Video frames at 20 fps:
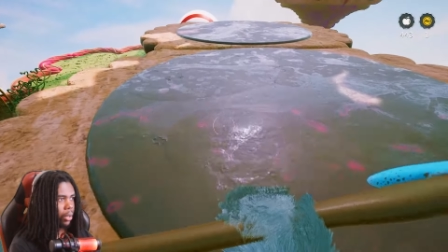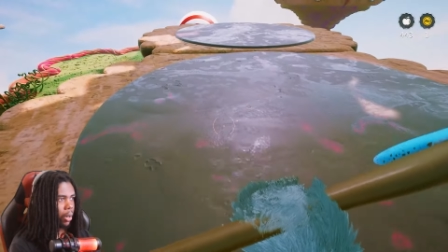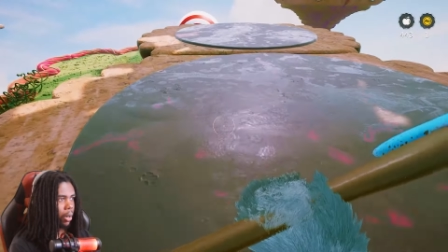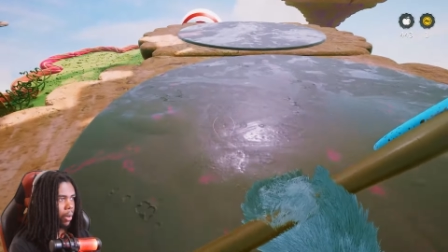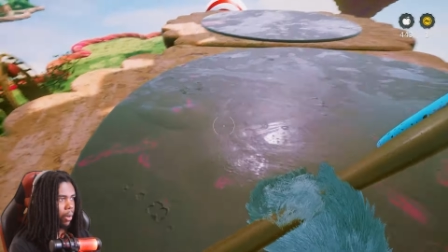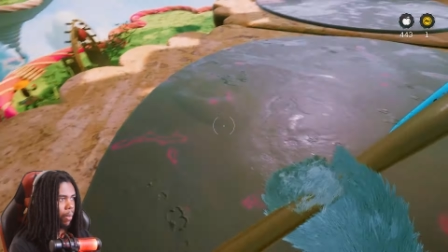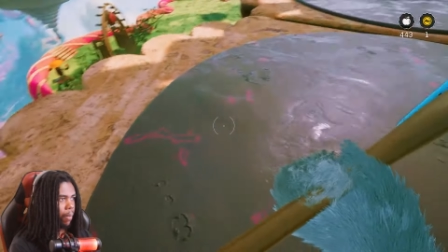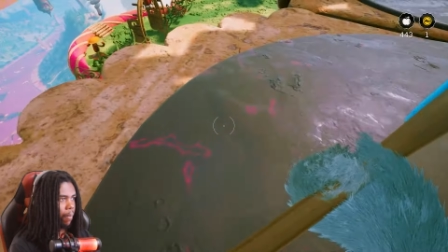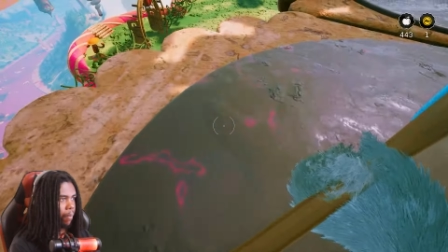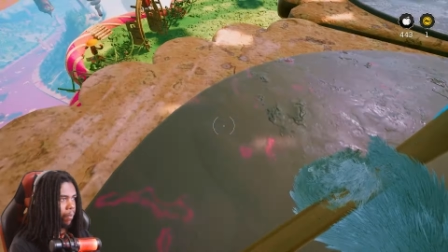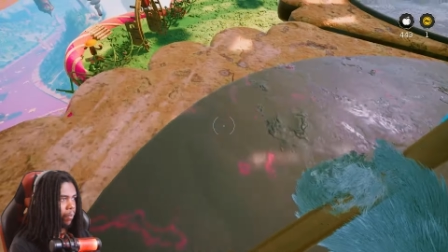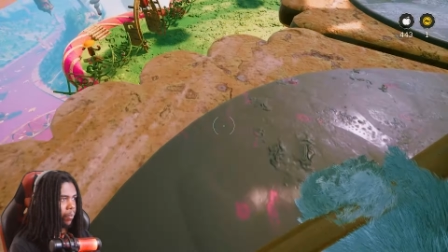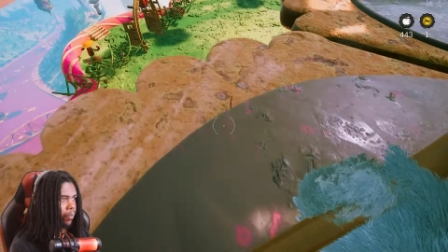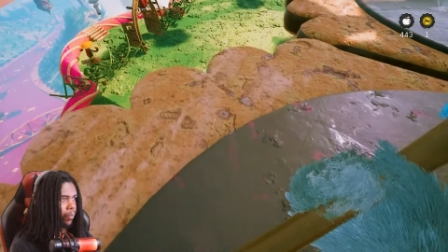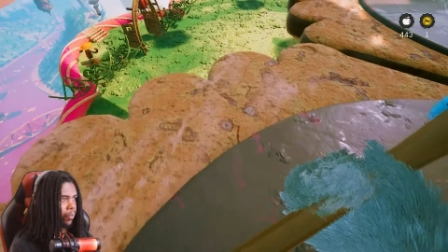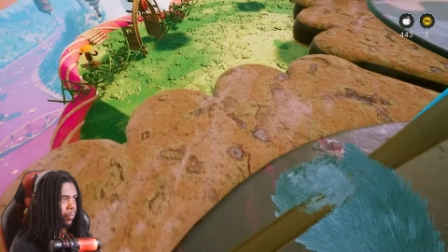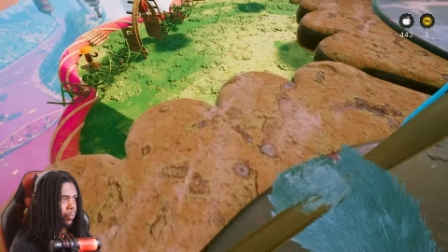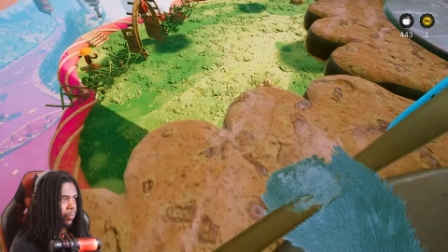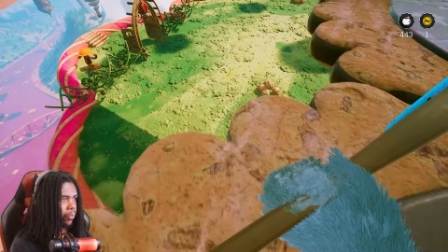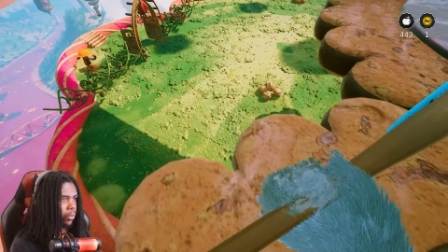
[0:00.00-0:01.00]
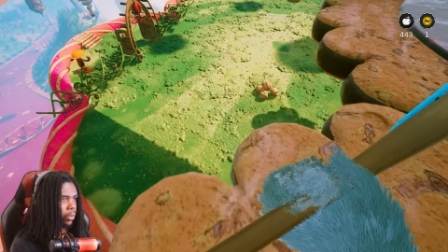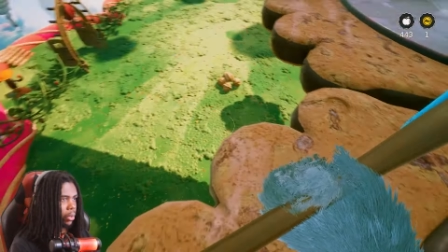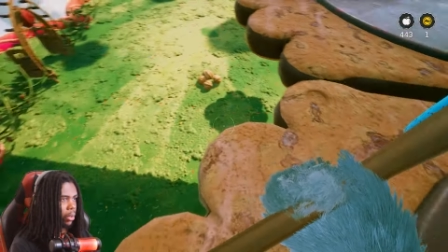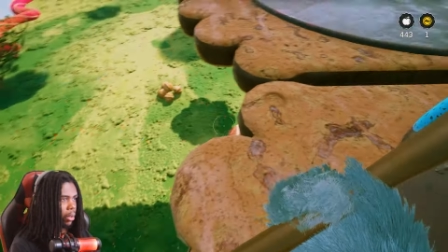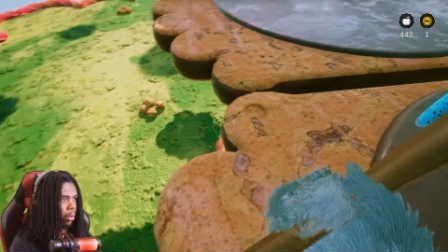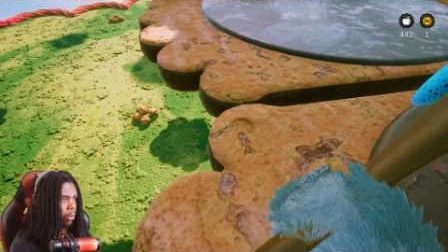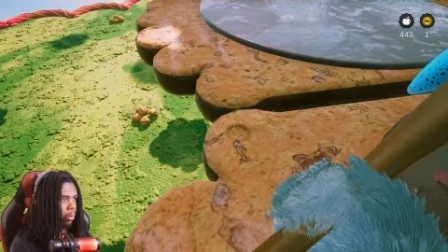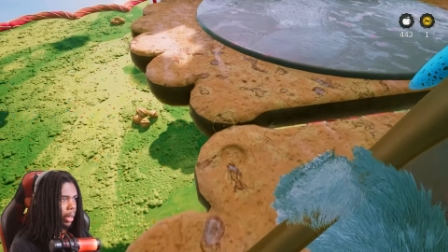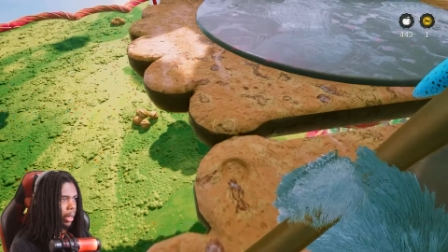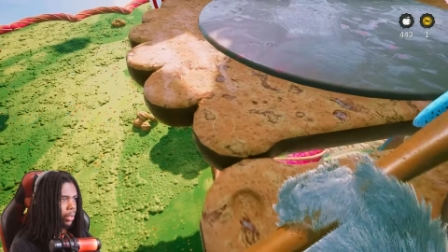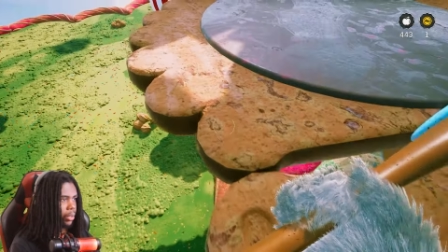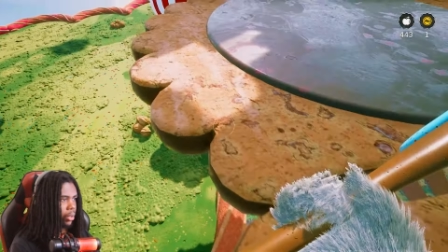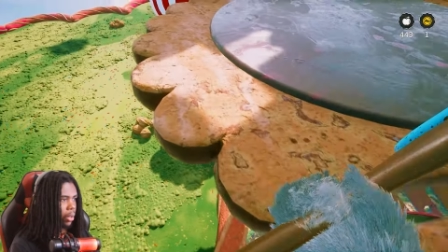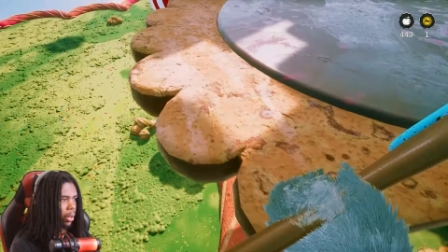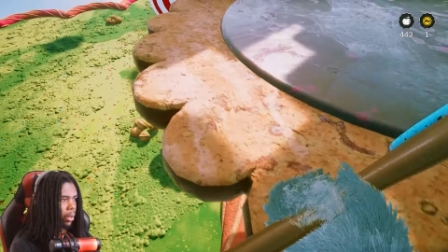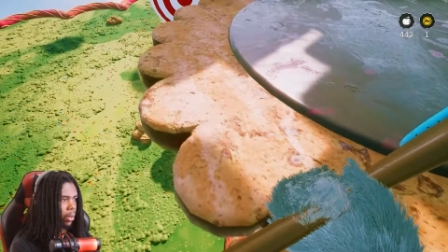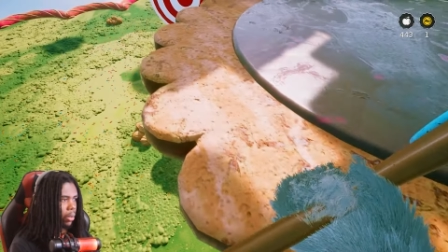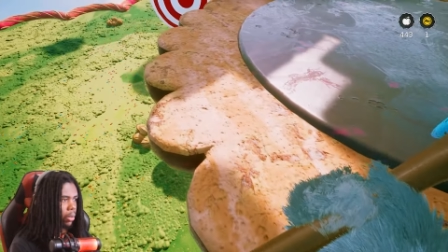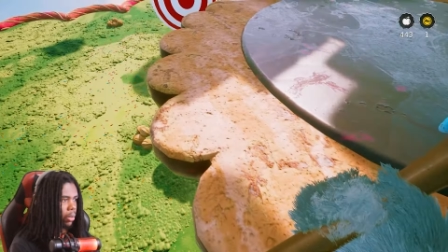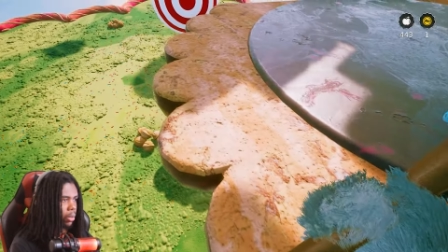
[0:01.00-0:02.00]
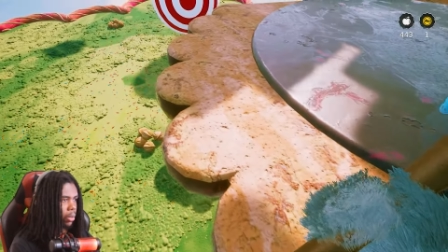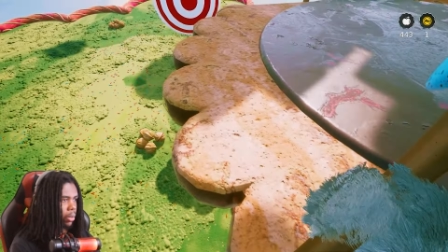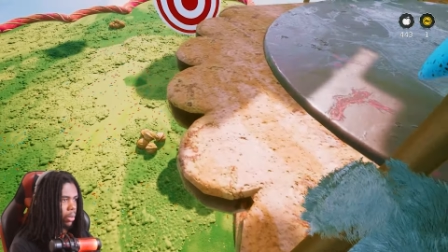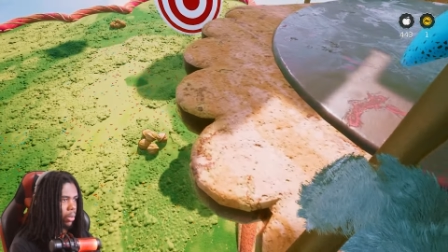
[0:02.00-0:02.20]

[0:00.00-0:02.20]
y'all. All right, y'all.